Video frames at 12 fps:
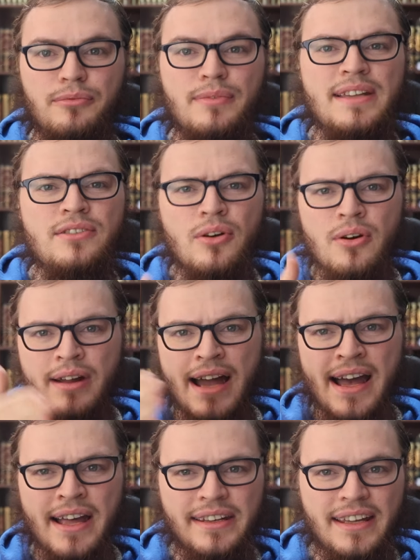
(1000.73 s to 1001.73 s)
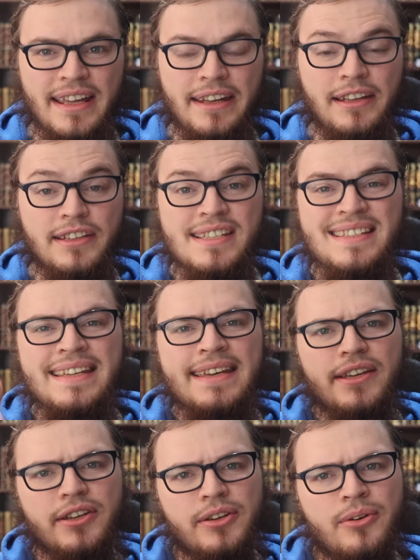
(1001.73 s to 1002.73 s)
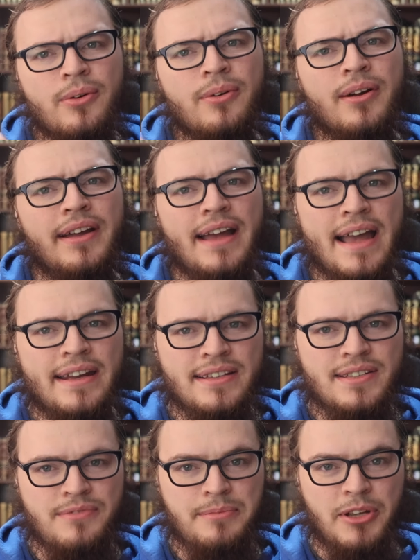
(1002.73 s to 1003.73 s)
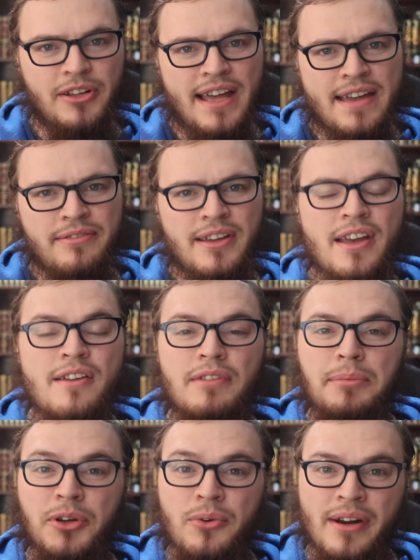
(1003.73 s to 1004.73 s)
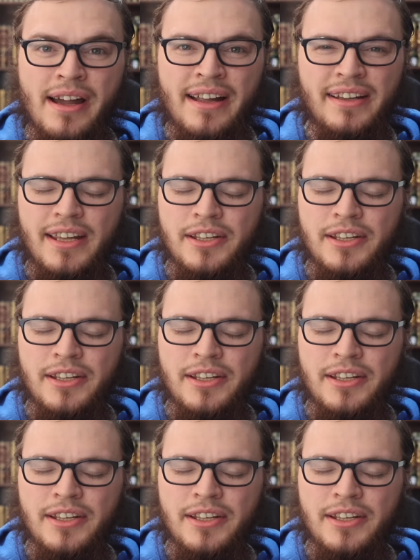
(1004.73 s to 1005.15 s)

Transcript: Read the Quran and seek your guidance from your life from the Quran.